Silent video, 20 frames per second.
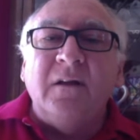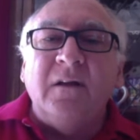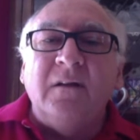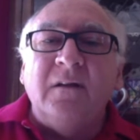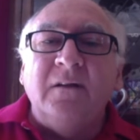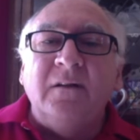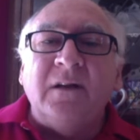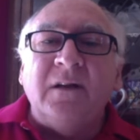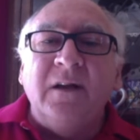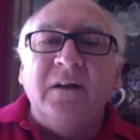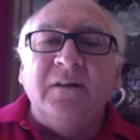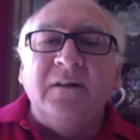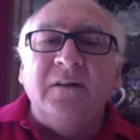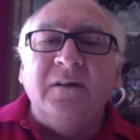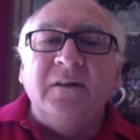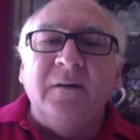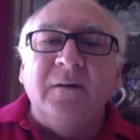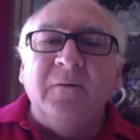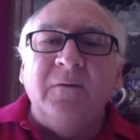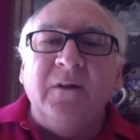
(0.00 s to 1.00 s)
kind of
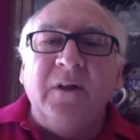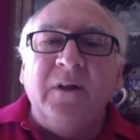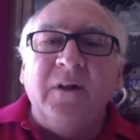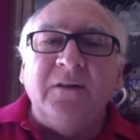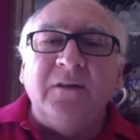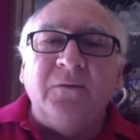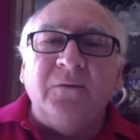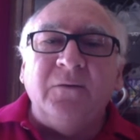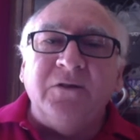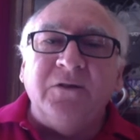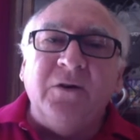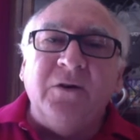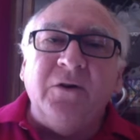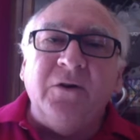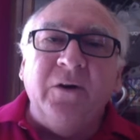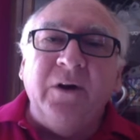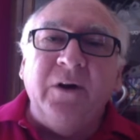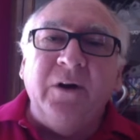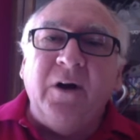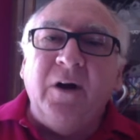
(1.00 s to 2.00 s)
simulates what's
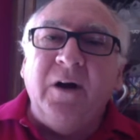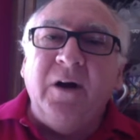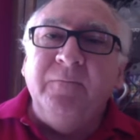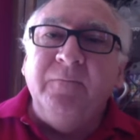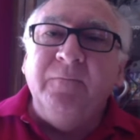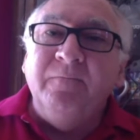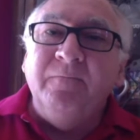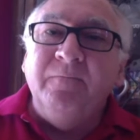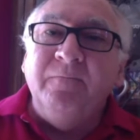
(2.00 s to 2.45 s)
going on